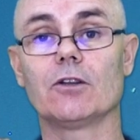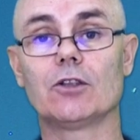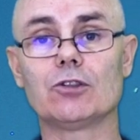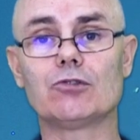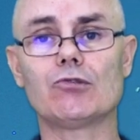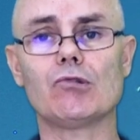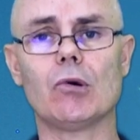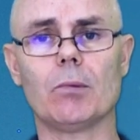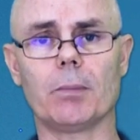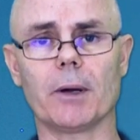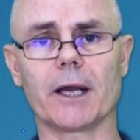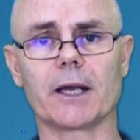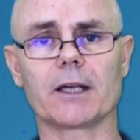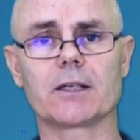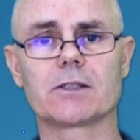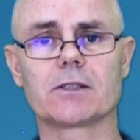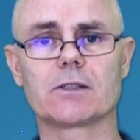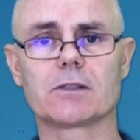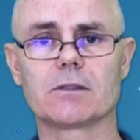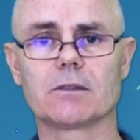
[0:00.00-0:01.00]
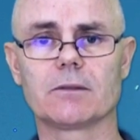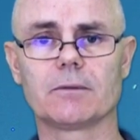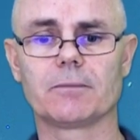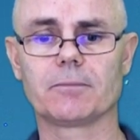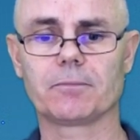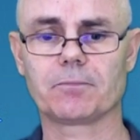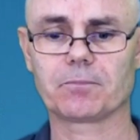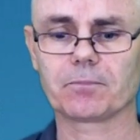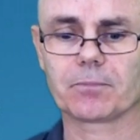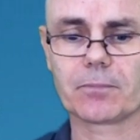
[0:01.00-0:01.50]
the drawbacks.
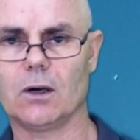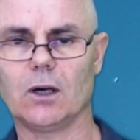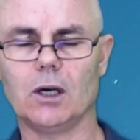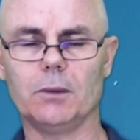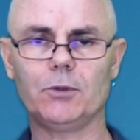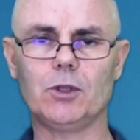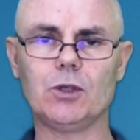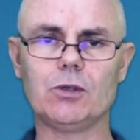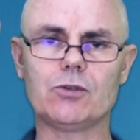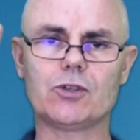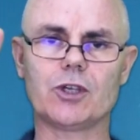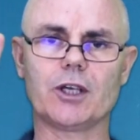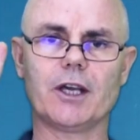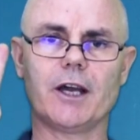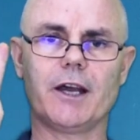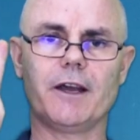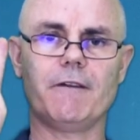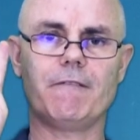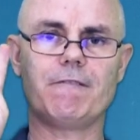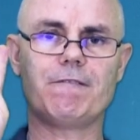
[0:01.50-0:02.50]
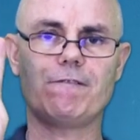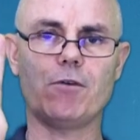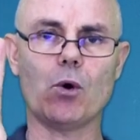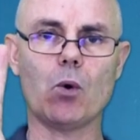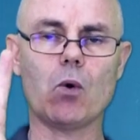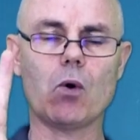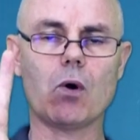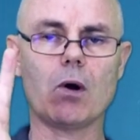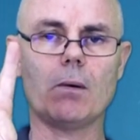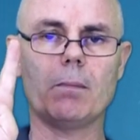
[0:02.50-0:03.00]
I'm using a
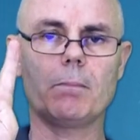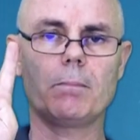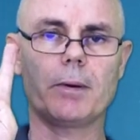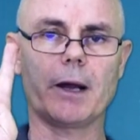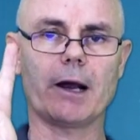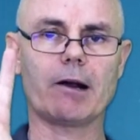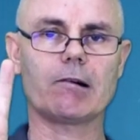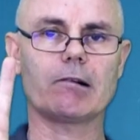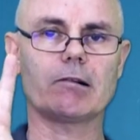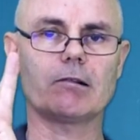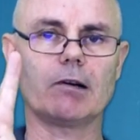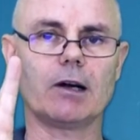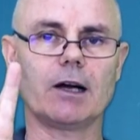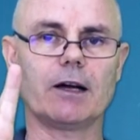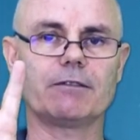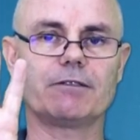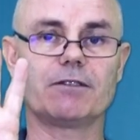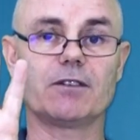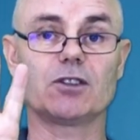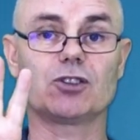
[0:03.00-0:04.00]
4-paragraph